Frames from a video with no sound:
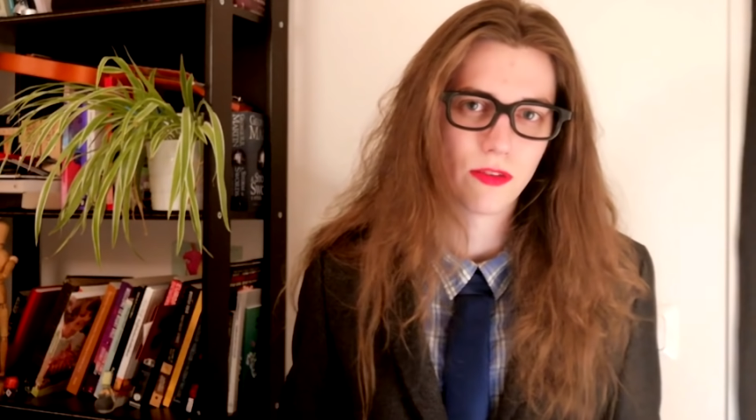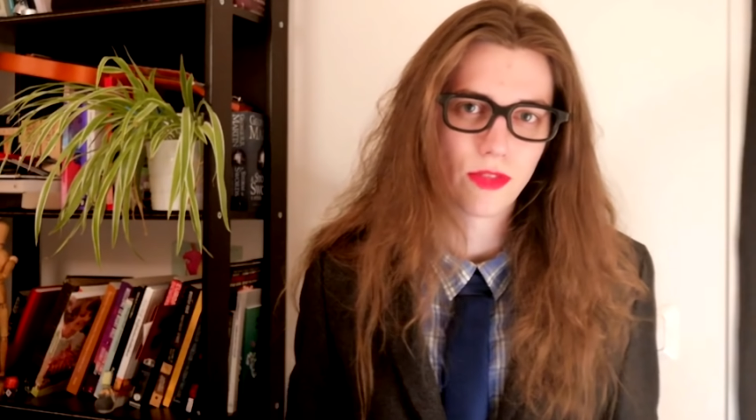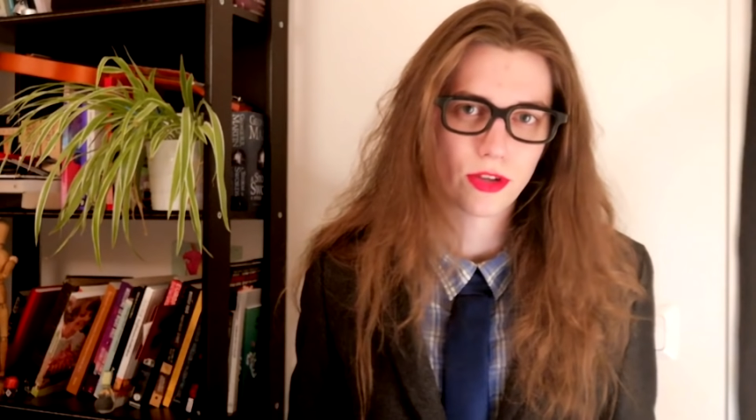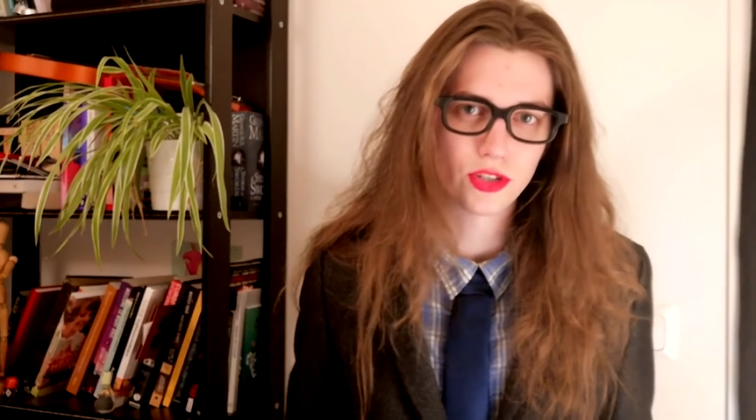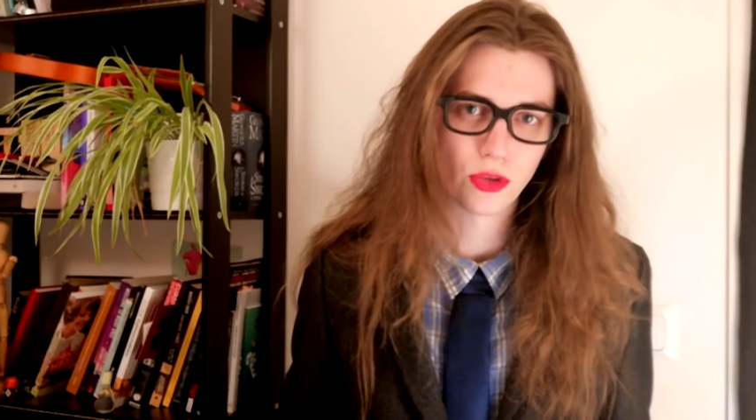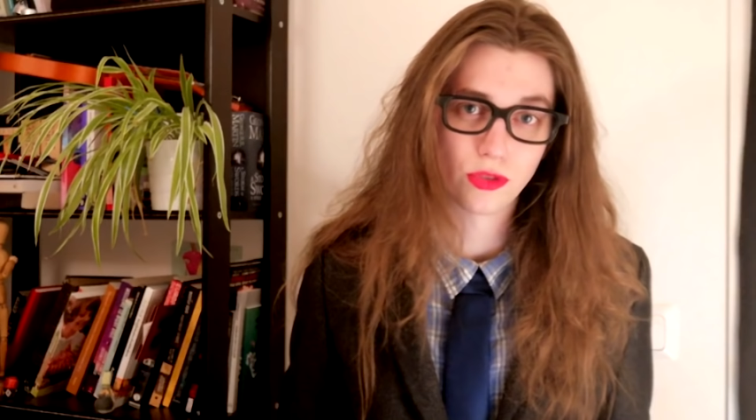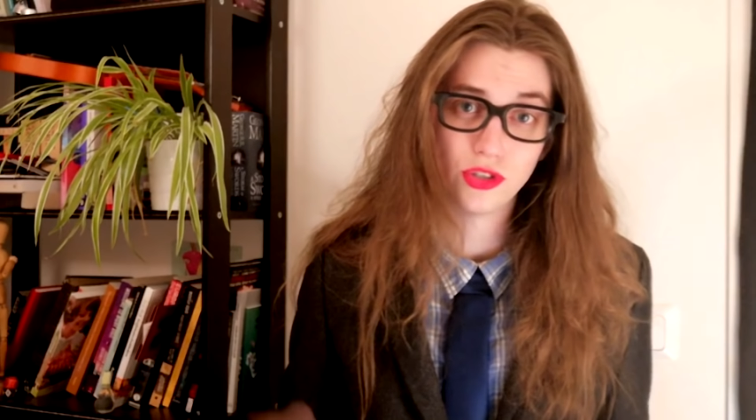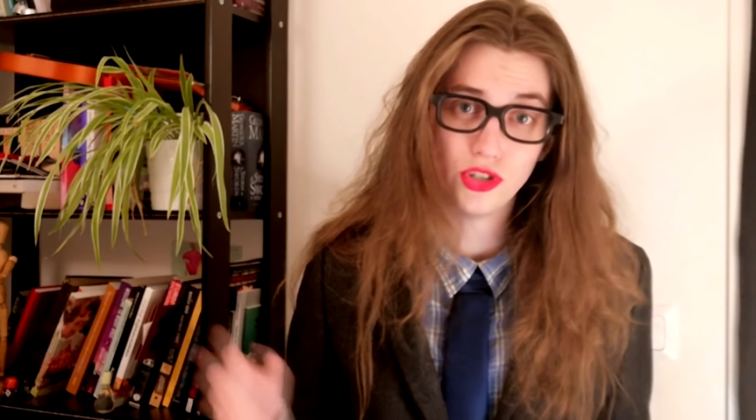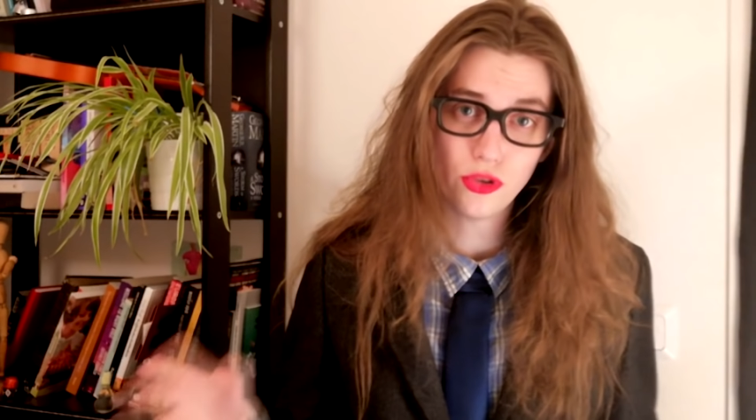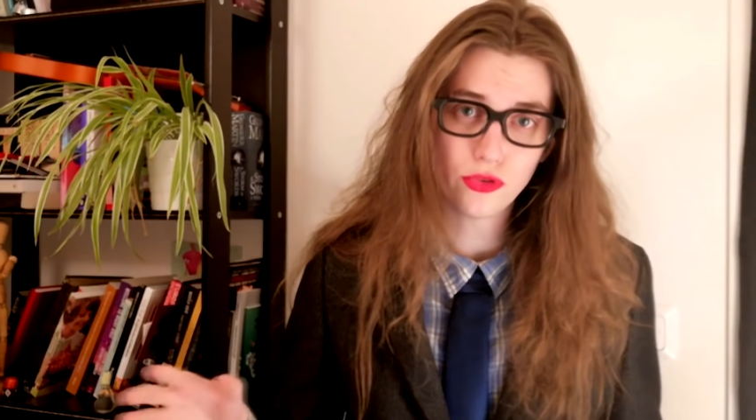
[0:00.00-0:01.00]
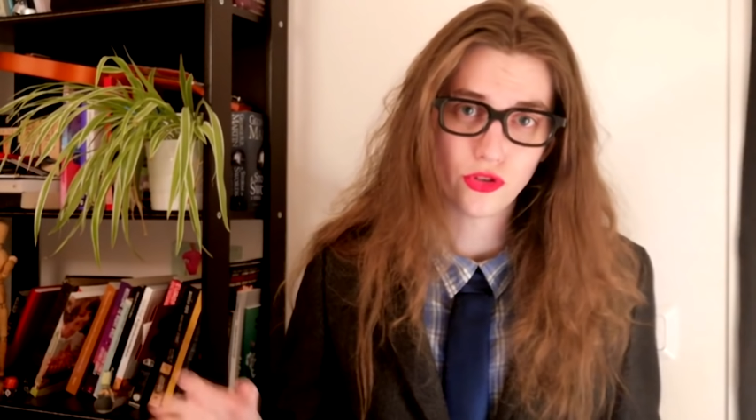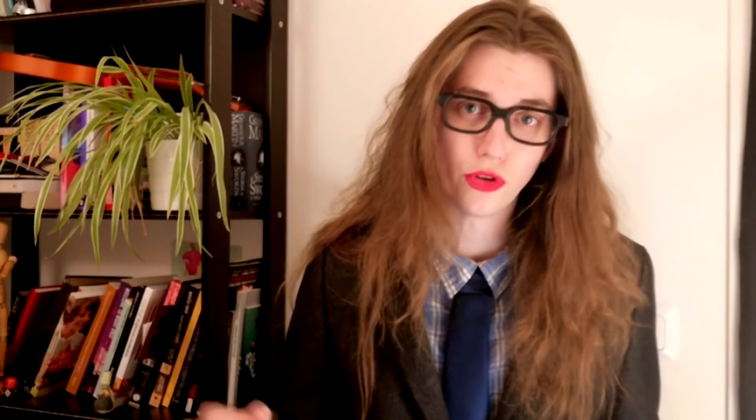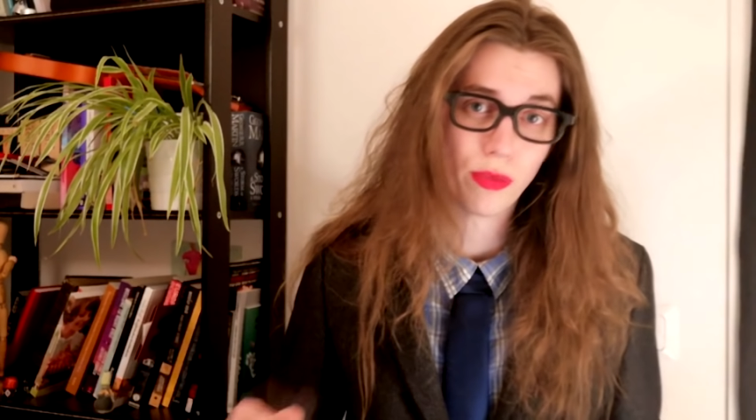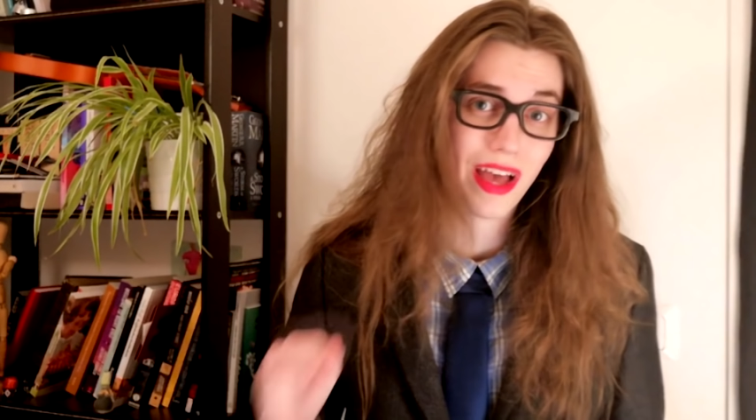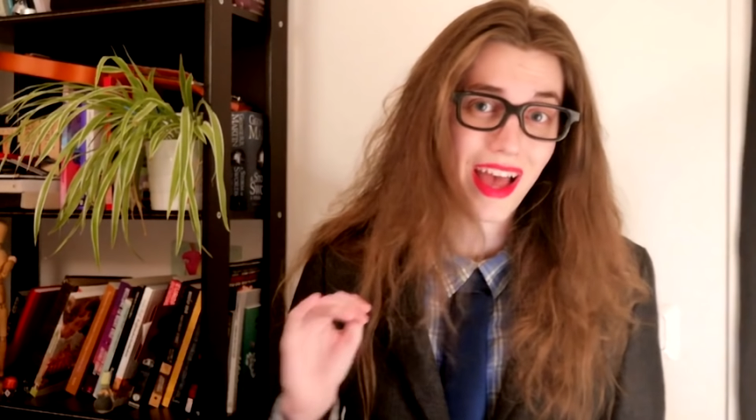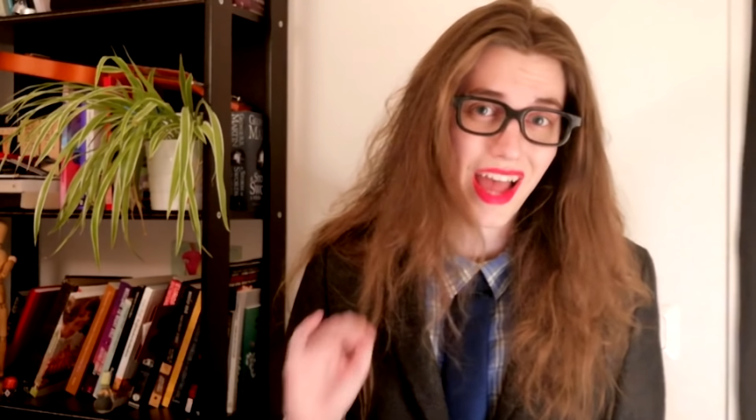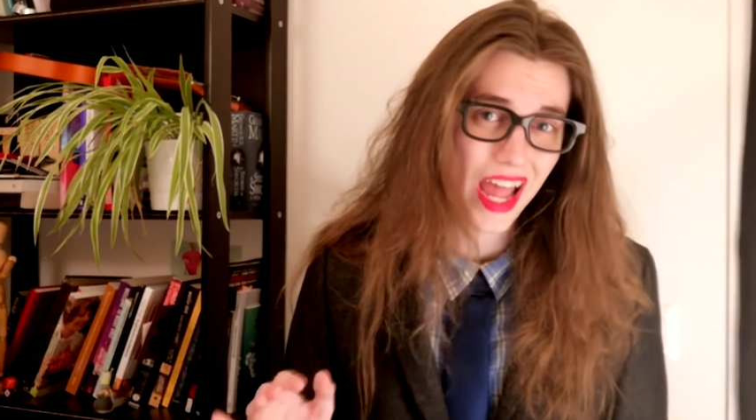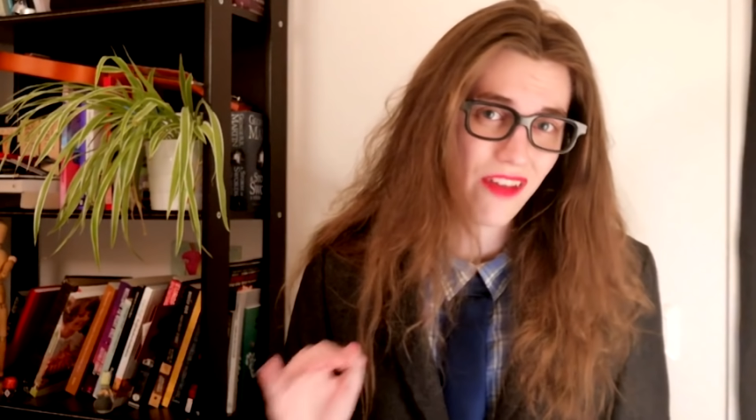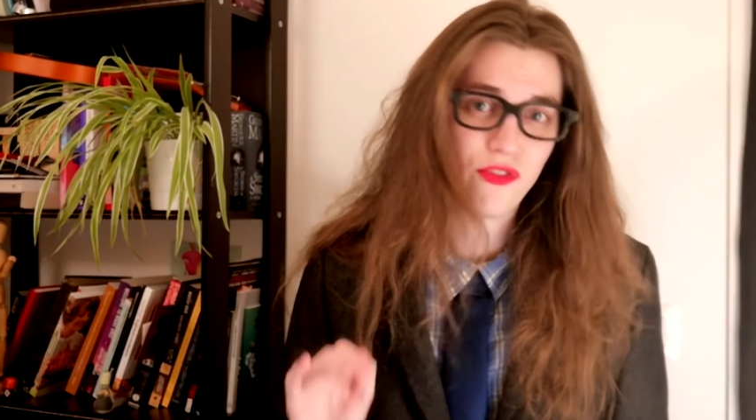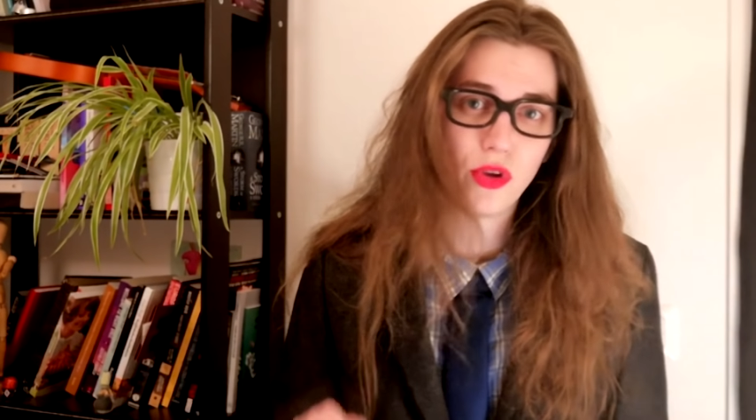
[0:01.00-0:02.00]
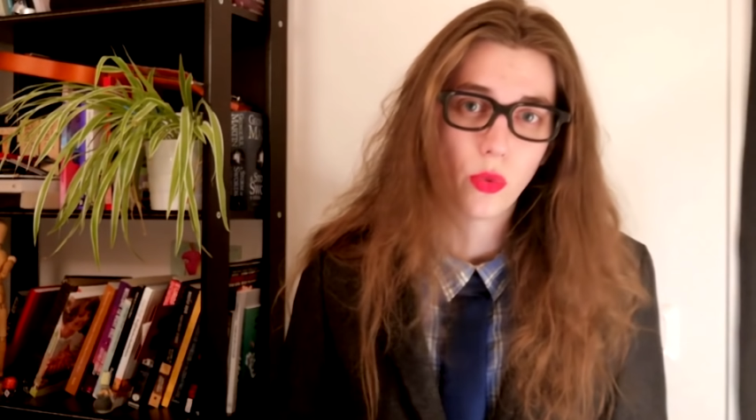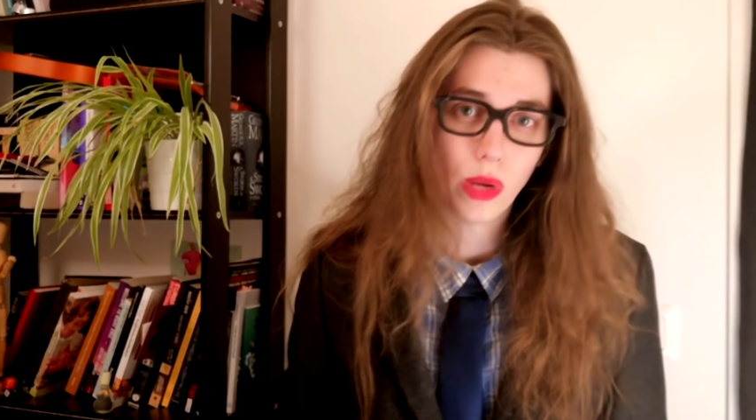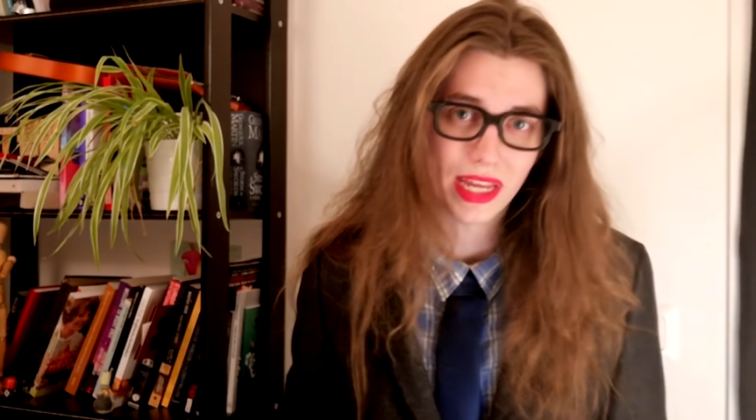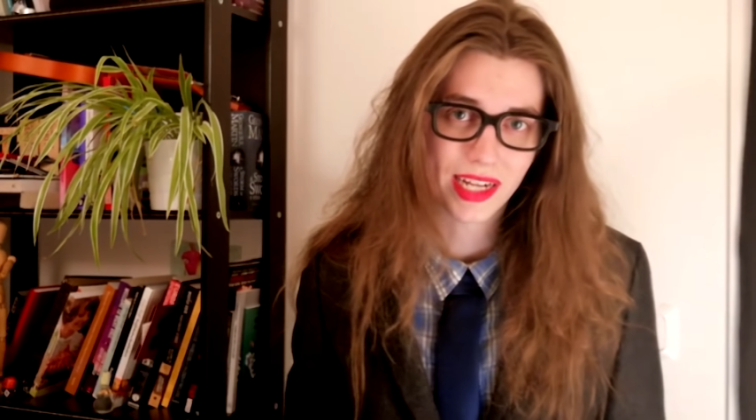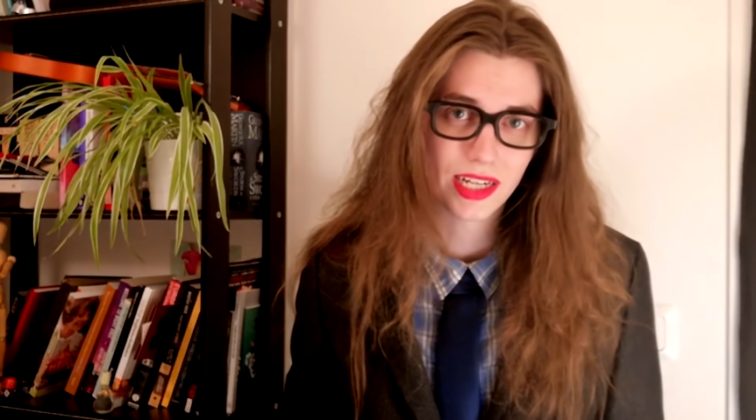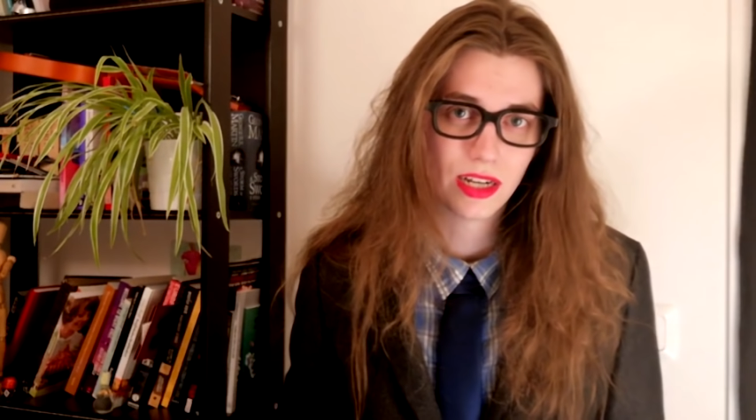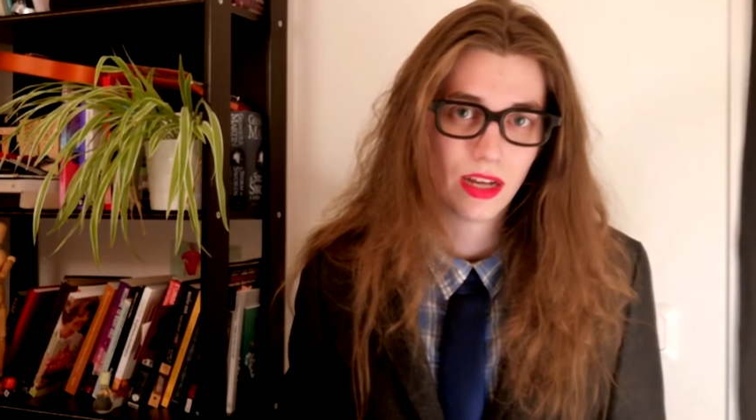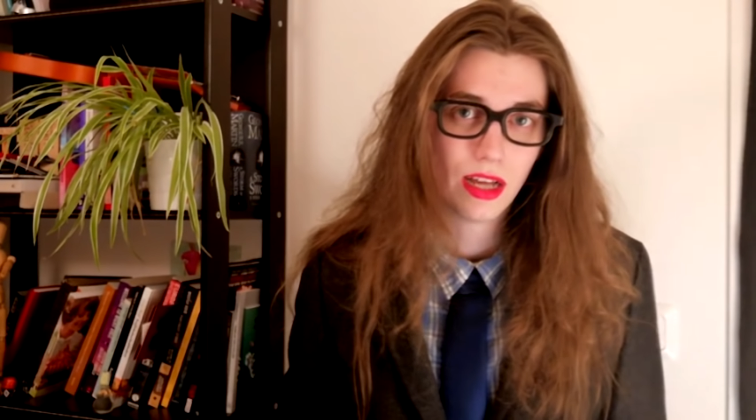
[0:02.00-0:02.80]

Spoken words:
of their show to YouTube every week.